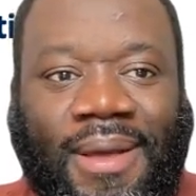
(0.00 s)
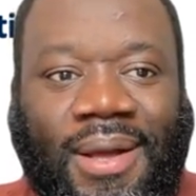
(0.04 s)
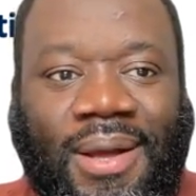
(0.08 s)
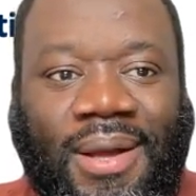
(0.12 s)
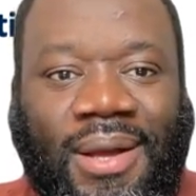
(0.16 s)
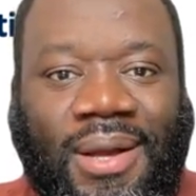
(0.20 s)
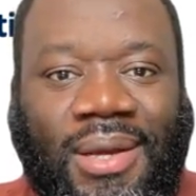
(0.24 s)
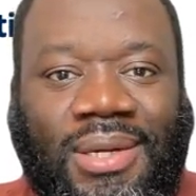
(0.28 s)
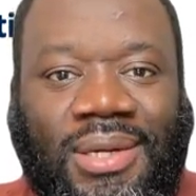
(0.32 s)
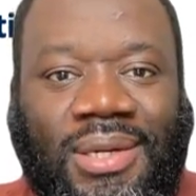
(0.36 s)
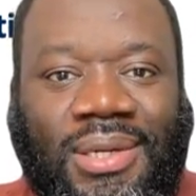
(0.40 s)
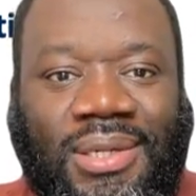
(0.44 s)

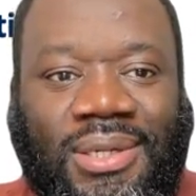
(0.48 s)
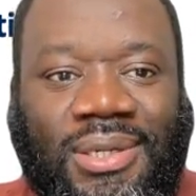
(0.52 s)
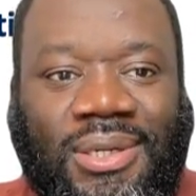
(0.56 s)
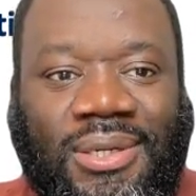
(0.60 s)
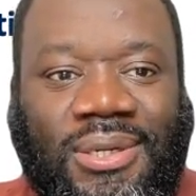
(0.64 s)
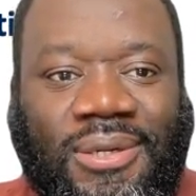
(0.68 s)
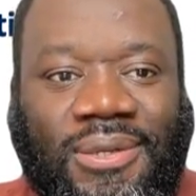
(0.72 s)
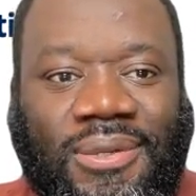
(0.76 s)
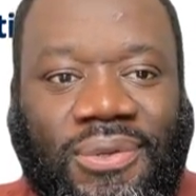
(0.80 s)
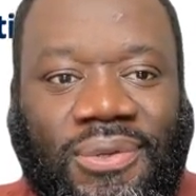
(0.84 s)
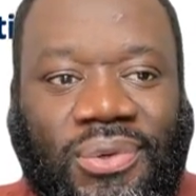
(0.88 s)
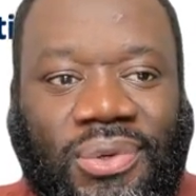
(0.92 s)
and
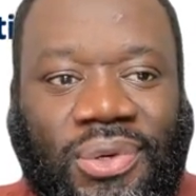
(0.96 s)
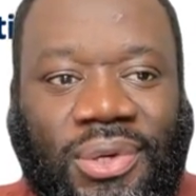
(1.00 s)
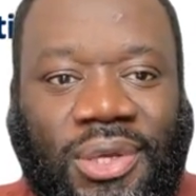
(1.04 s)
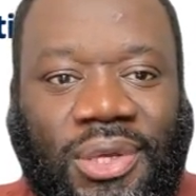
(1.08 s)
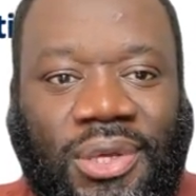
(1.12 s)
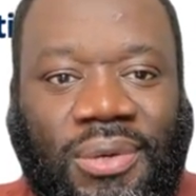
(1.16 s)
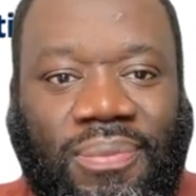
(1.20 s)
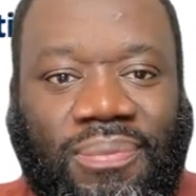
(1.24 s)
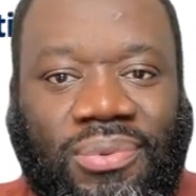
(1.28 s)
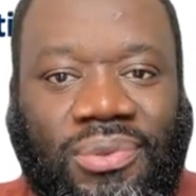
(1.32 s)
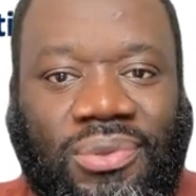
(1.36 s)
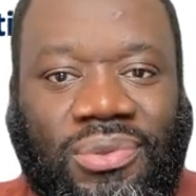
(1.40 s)
you're
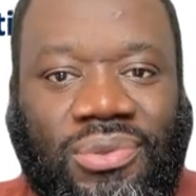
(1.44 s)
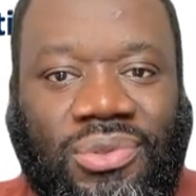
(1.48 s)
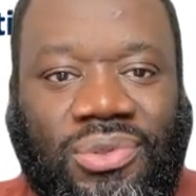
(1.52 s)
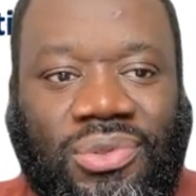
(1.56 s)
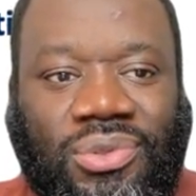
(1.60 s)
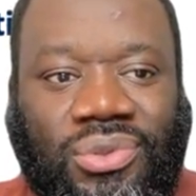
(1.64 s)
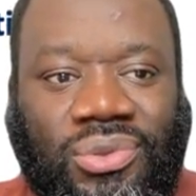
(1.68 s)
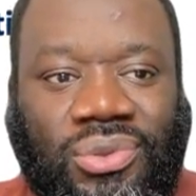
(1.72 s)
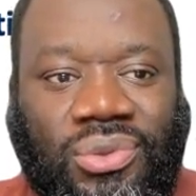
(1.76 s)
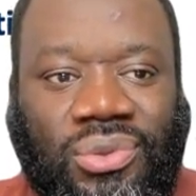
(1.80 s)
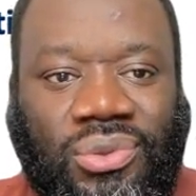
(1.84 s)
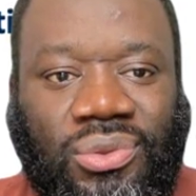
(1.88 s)
able
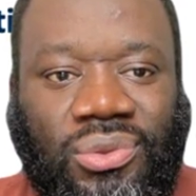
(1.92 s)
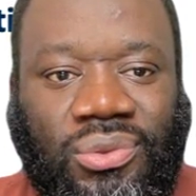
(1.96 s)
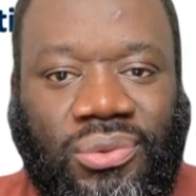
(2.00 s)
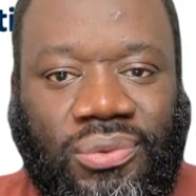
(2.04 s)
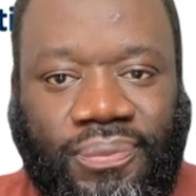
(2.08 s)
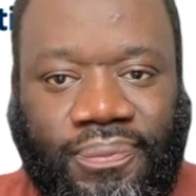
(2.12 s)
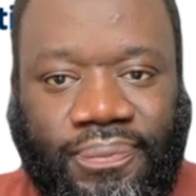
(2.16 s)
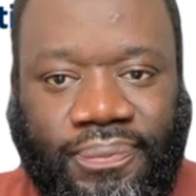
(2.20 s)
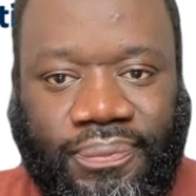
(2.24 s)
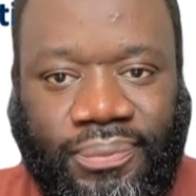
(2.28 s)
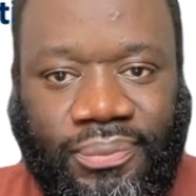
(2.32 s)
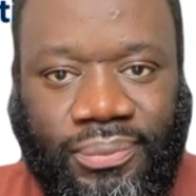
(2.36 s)

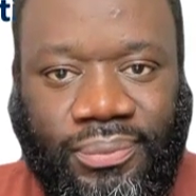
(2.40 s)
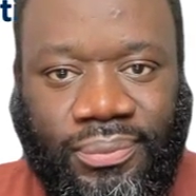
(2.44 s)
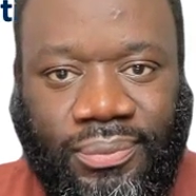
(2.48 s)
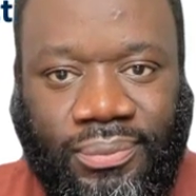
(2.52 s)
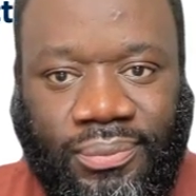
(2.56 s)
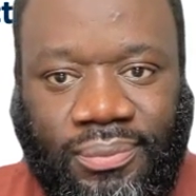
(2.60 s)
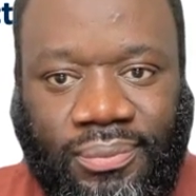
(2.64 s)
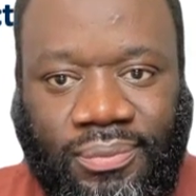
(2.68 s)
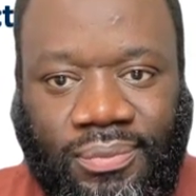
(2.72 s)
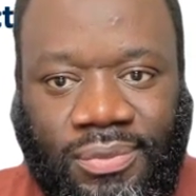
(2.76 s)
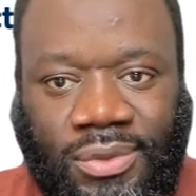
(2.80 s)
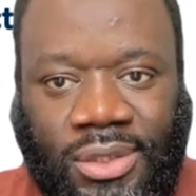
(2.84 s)
to
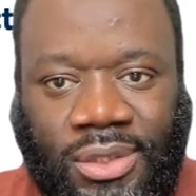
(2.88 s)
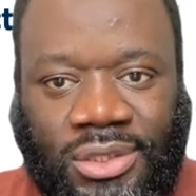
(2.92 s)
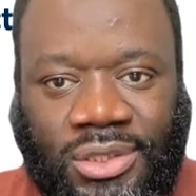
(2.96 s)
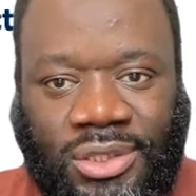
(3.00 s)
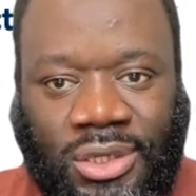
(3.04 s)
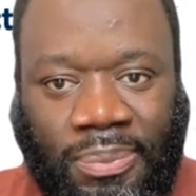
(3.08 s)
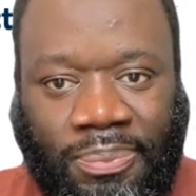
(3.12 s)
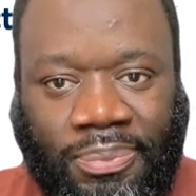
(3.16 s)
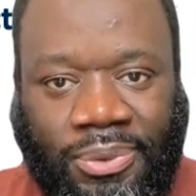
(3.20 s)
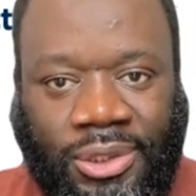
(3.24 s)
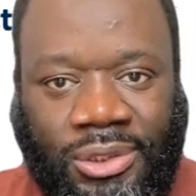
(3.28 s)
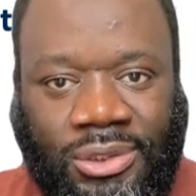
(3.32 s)

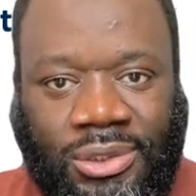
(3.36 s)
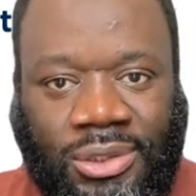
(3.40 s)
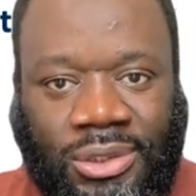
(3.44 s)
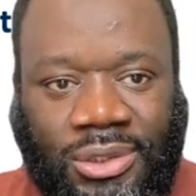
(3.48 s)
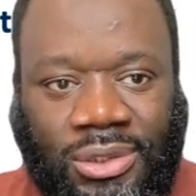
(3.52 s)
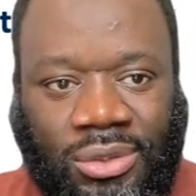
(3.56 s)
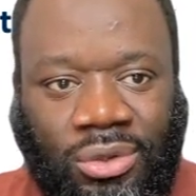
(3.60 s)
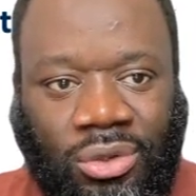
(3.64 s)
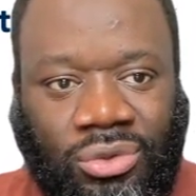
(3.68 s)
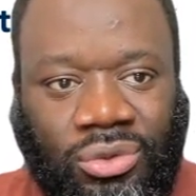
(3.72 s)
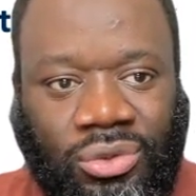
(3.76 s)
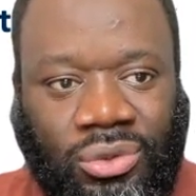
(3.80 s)
separate
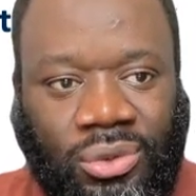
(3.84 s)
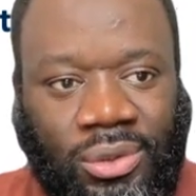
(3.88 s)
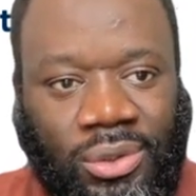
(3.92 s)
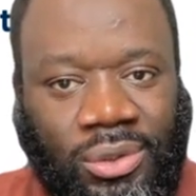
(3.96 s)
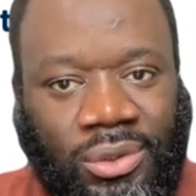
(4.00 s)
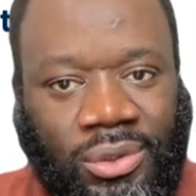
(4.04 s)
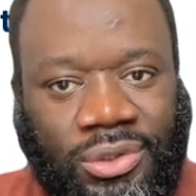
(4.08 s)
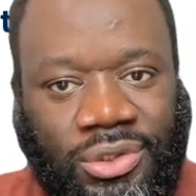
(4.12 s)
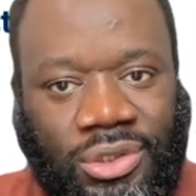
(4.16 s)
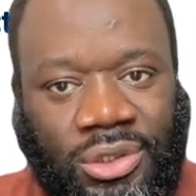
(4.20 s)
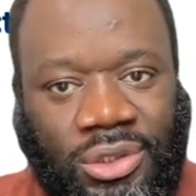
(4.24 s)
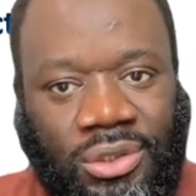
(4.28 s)
this control
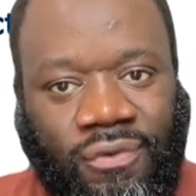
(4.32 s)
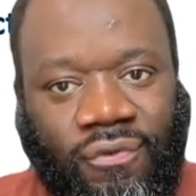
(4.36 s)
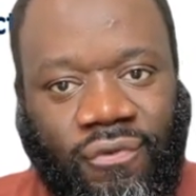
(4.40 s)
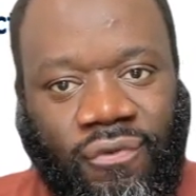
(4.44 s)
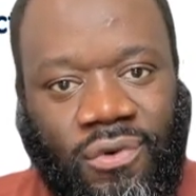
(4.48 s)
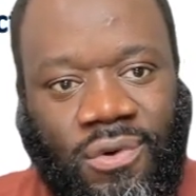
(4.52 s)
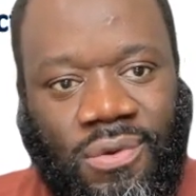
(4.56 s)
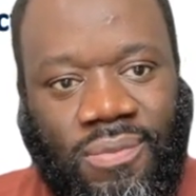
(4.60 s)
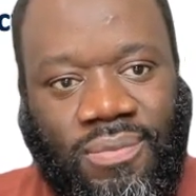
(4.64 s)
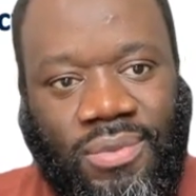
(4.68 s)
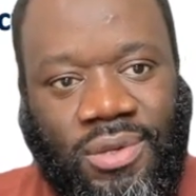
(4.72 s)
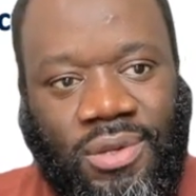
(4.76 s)
logic
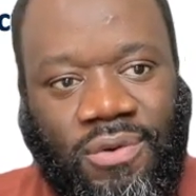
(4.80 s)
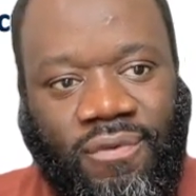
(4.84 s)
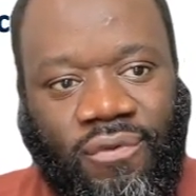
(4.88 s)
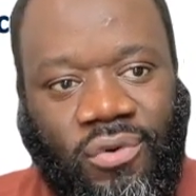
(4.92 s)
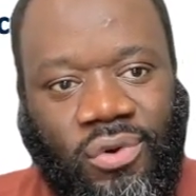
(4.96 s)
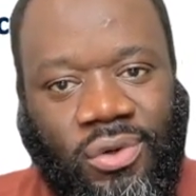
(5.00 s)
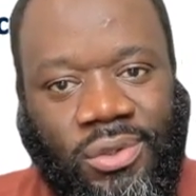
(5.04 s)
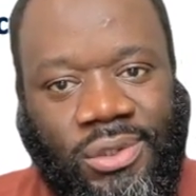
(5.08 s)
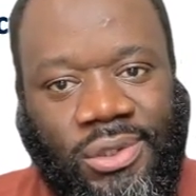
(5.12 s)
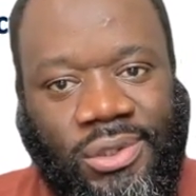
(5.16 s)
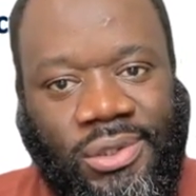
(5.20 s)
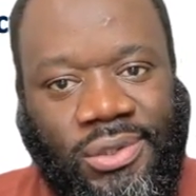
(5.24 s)
from the
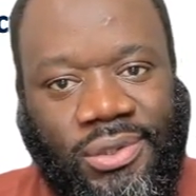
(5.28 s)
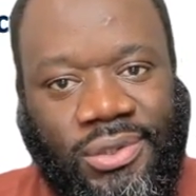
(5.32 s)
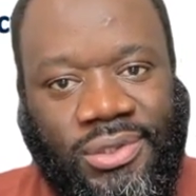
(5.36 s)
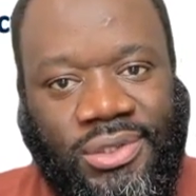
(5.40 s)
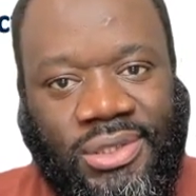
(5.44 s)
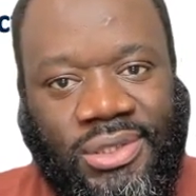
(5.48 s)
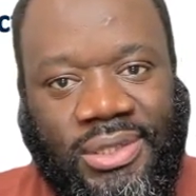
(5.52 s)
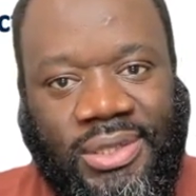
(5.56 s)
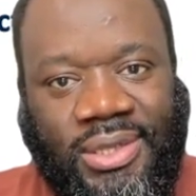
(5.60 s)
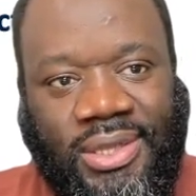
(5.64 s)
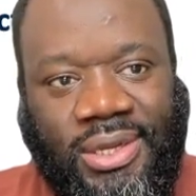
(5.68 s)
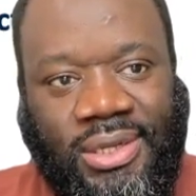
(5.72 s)
forwarding
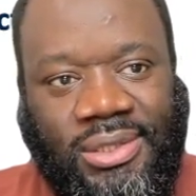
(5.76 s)
logic.